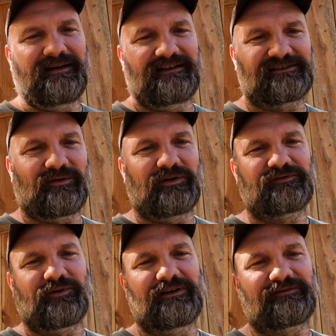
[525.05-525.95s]
And as
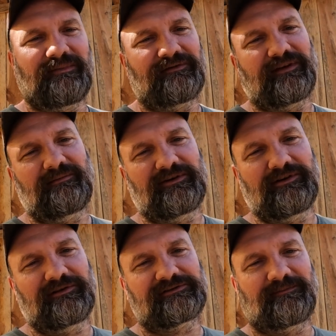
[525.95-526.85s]
always, friends, from my family,
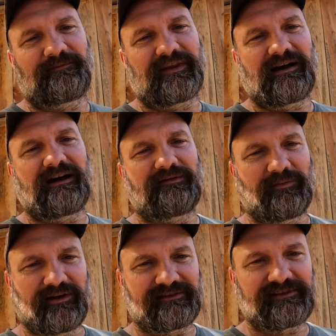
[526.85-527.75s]
yours. Y'all have a
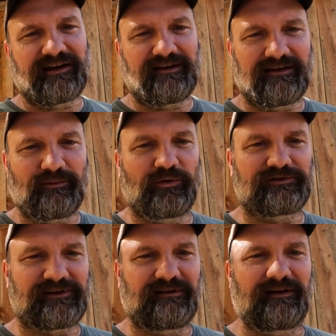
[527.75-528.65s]
blessed day.
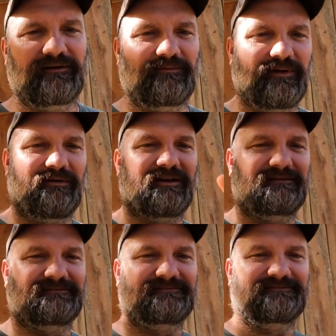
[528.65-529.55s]
We'll see you later. Bye-bye.